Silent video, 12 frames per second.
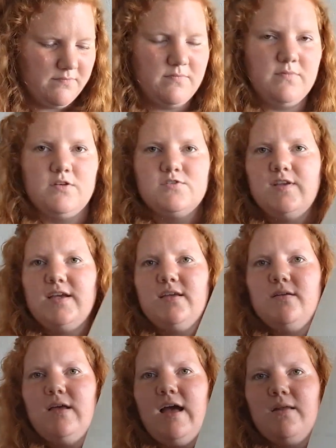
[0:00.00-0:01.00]
There's like
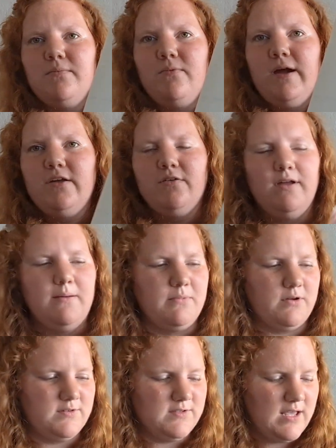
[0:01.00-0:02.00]
how to write your
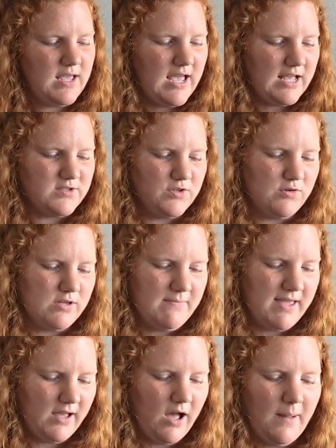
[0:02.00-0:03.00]
numbers. And so you can
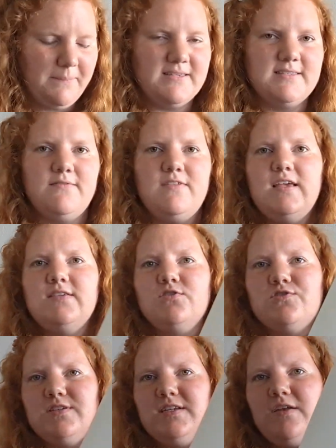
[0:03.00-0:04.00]
make copies of these.
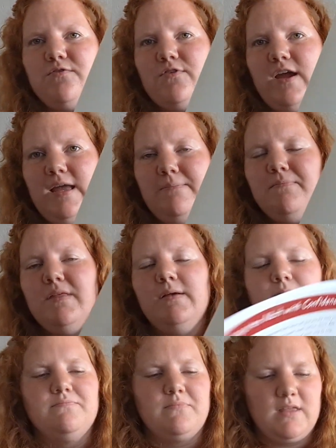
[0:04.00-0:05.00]
There's a 10 frame
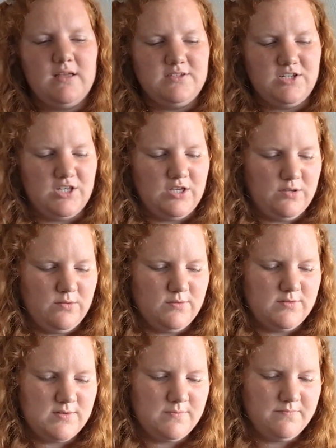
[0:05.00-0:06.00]
to
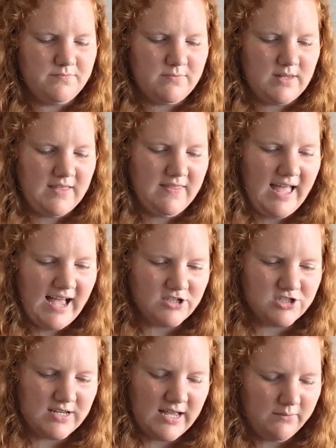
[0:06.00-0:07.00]
use. And they
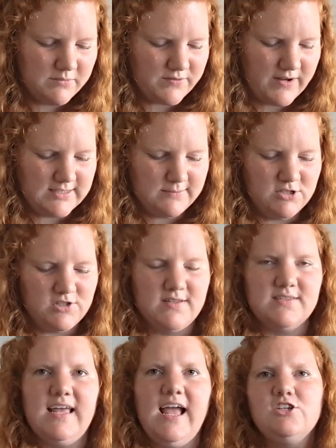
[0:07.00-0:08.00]
actually, I almost forgot to mention
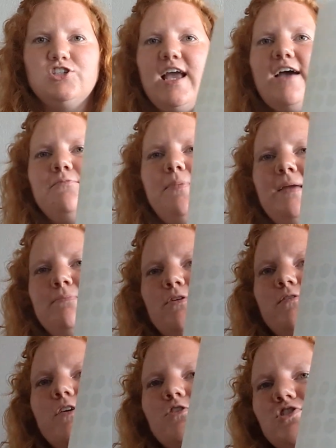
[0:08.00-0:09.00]
this, they actually have paper
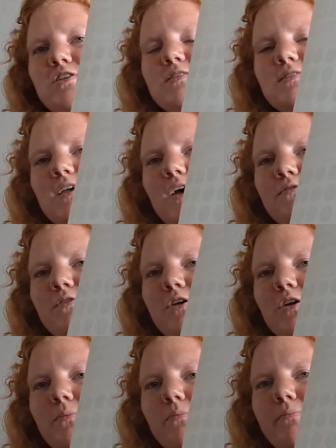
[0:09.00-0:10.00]
versions of
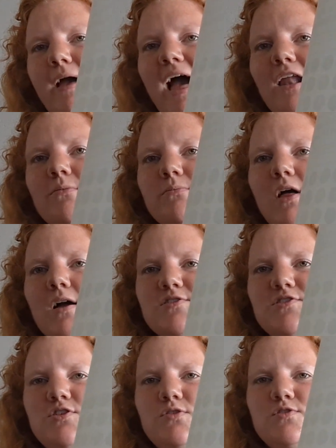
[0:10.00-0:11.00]
your pattern blocks
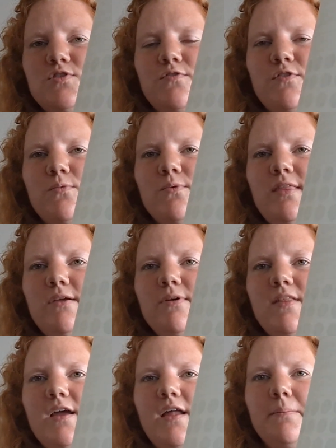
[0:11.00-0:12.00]
too. So if you're really,
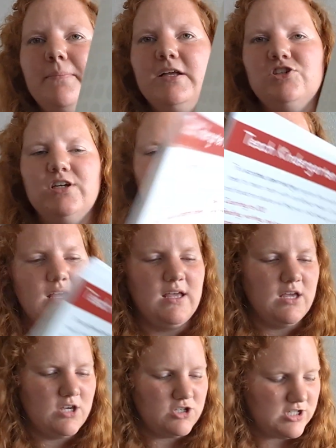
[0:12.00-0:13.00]
really on a budget,
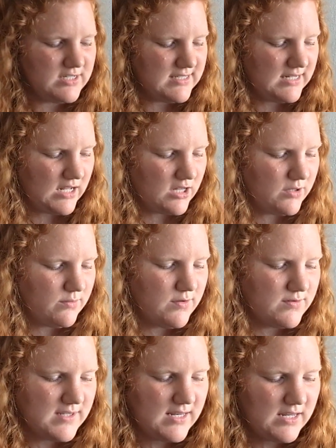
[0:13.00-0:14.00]
she did include
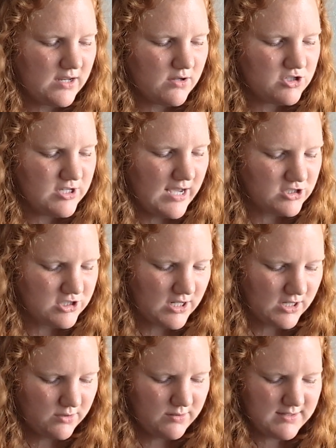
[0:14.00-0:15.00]
those in here, and she actually
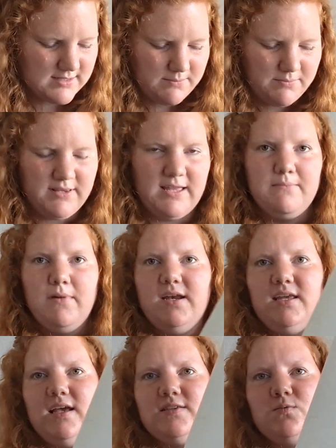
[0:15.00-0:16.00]
included some play
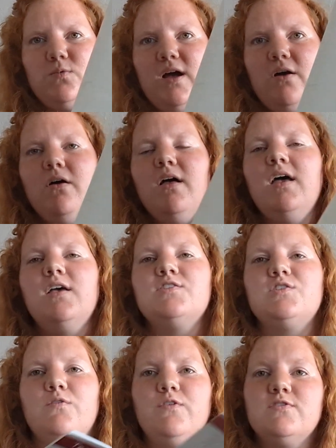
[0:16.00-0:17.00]
money as well.
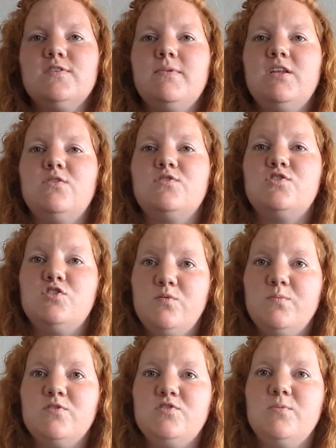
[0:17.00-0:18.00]
So if you're somebody who's
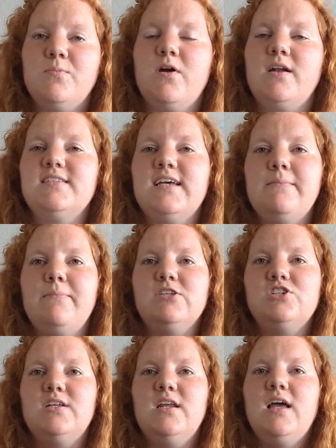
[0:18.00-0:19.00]
super, super on a tight
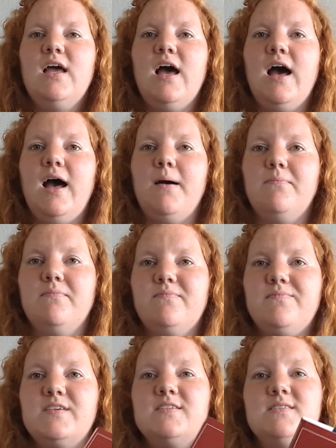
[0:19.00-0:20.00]
budget,
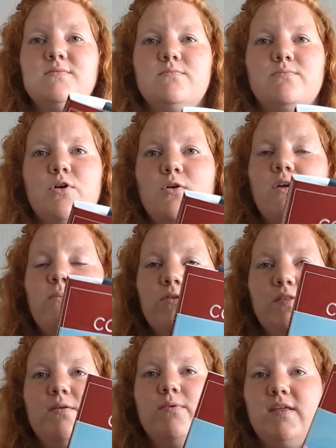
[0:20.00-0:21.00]
this program
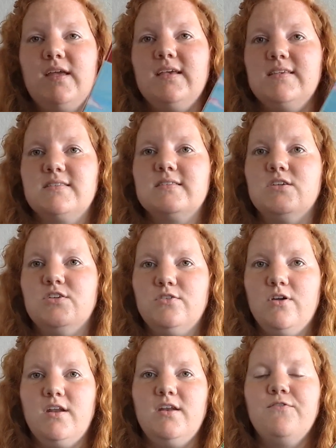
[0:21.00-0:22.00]
really, really is
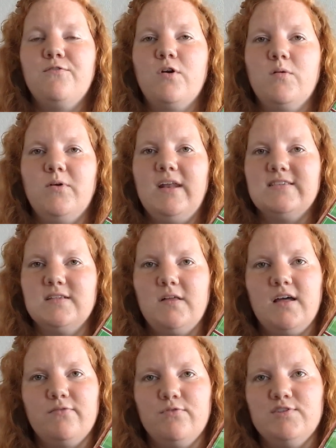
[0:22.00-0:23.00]
good and affordable and has a
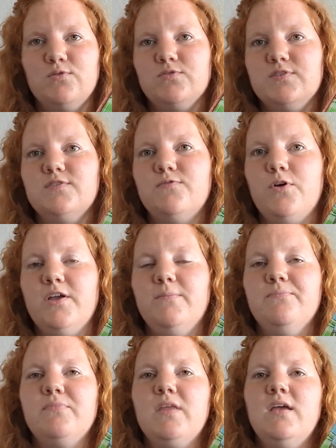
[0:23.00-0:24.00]
lot of resources for you.
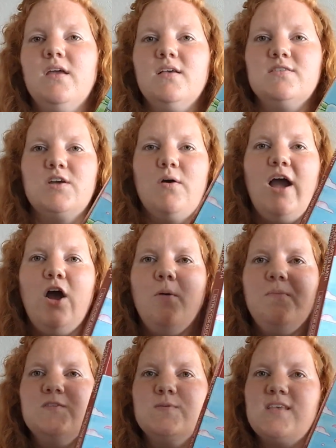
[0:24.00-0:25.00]
So I
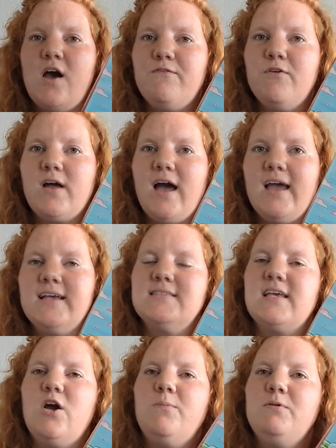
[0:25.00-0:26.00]
hope this was helpful, guys.
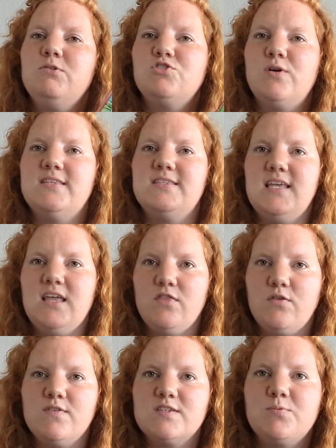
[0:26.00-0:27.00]
I hope you enjoyed seeing
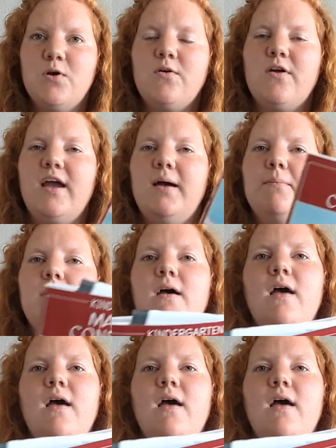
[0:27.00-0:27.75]
through this program.